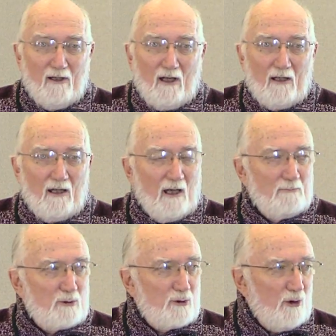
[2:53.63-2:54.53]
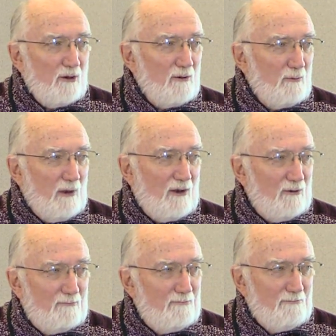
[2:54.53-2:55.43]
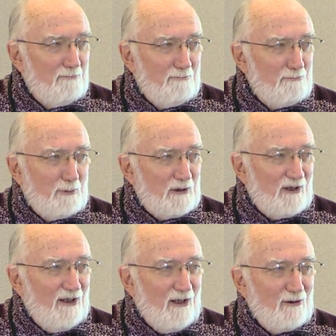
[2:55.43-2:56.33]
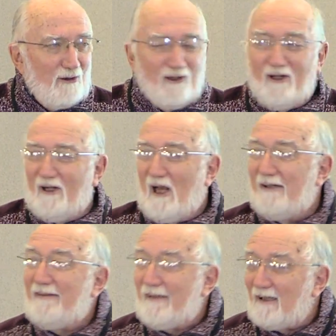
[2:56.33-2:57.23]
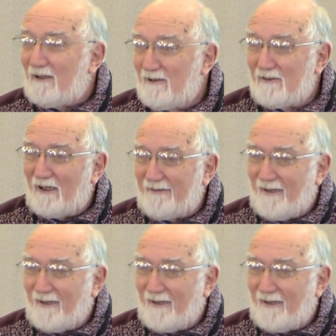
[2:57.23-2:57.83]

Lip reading: I'm sure that we could put together an idea like